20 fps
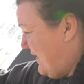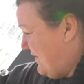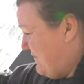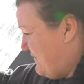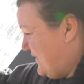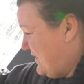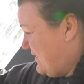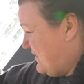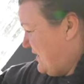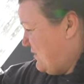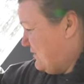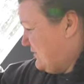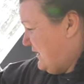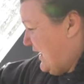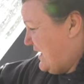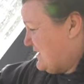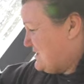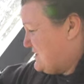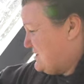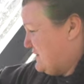I figured out
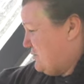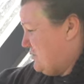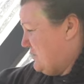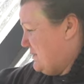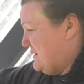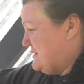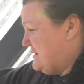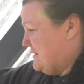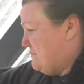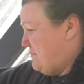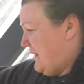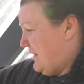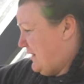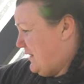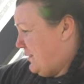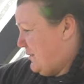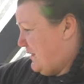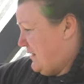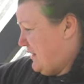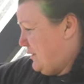last year when we did pick
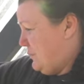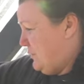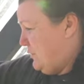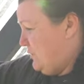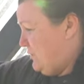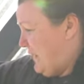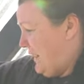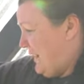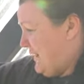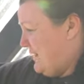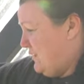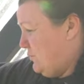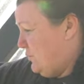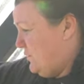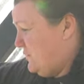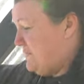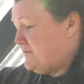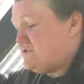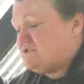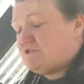up a couple that it would
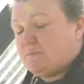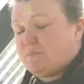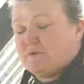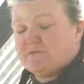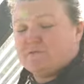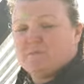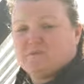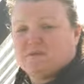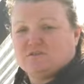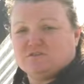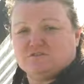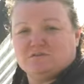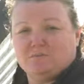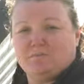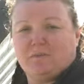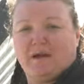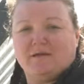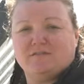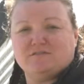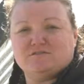have been cheaper for me just to
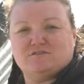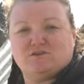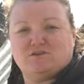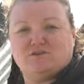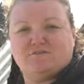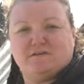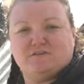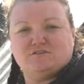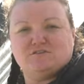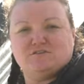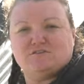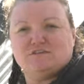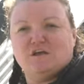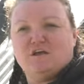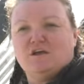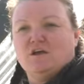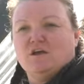buy the starter veggies